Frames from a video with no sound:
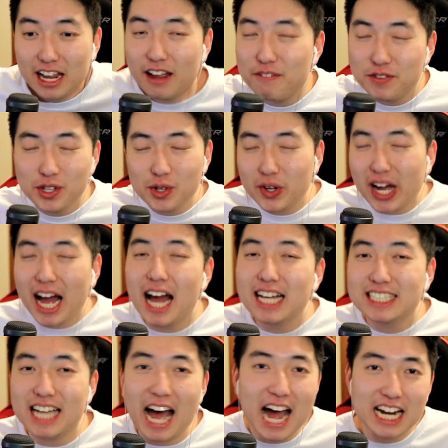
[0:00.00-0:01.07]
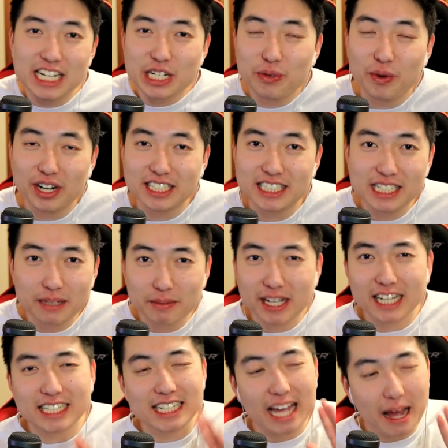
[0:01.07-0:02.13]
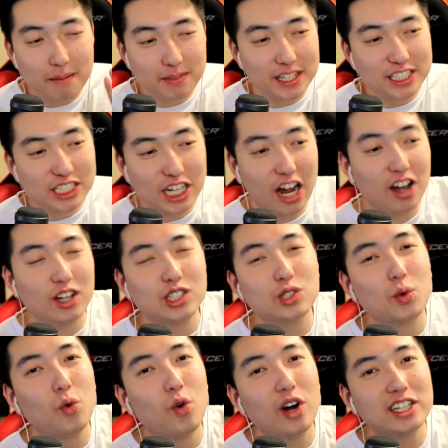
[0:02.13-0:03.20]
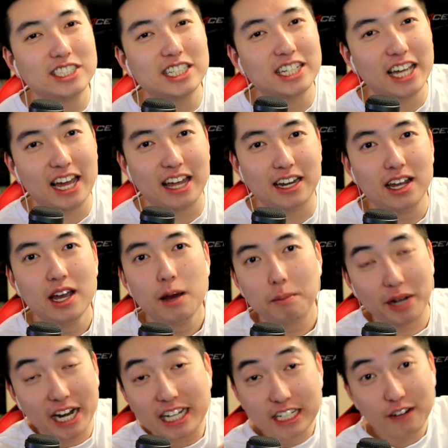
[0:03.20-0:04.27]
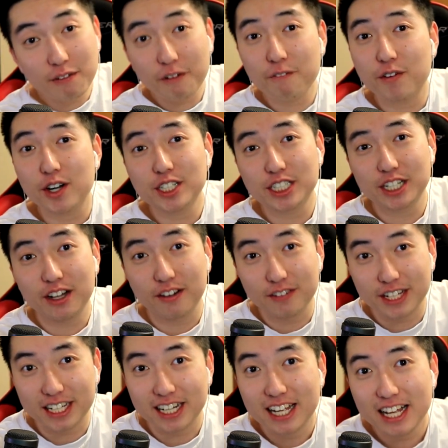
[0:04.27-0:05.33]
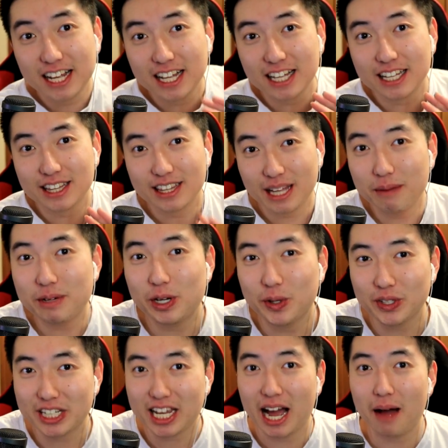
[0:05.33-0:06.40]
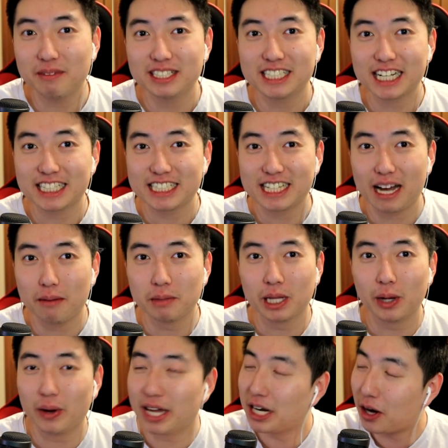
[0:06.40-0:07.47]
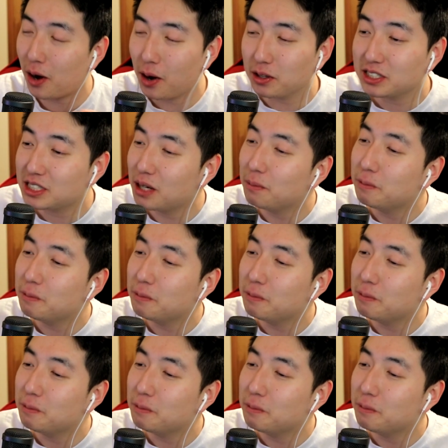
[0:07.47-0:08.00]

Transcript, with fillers: If you guys actually want to see me attempt this challenge once again, but a different version of it, let me know in the comment section down below. And also,